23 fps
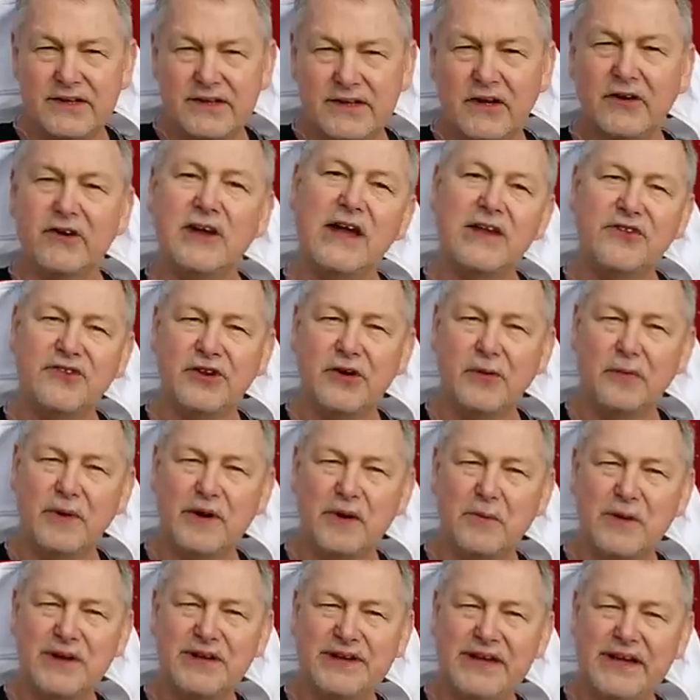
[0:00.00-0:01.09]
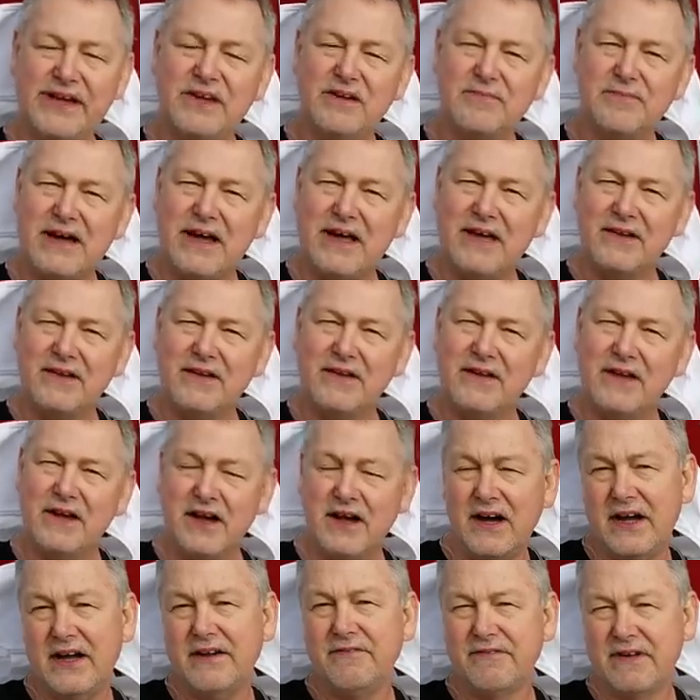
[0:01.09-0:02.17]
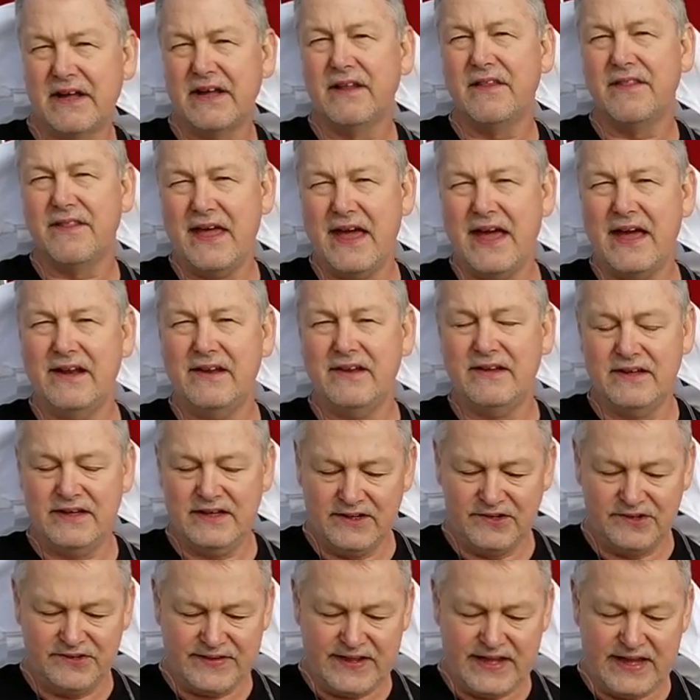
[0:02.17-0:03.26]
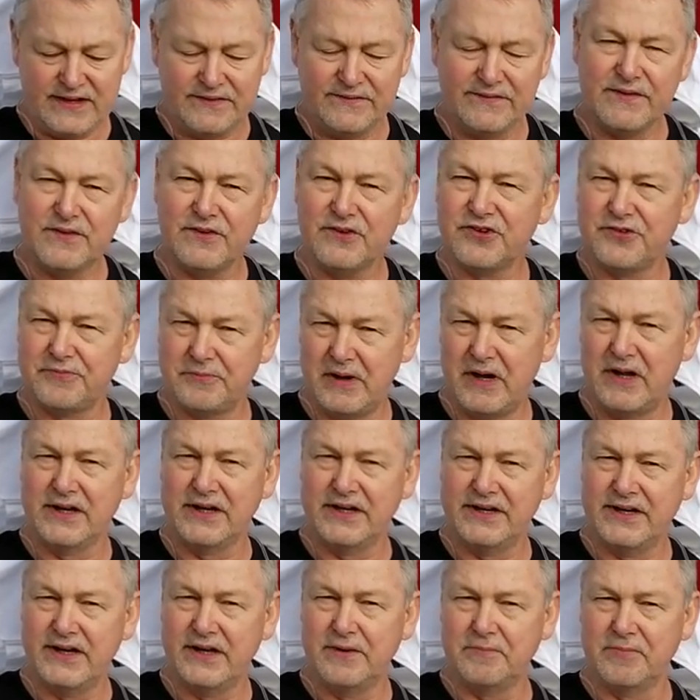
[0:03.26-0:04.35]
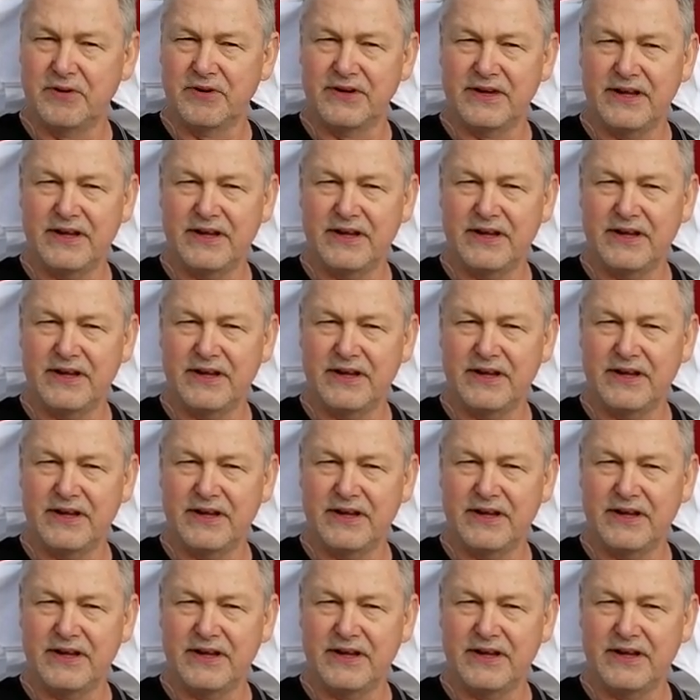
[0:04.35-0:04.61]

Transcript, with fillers: Okay, so what I want to tell you about a hive like that is that they're small in number.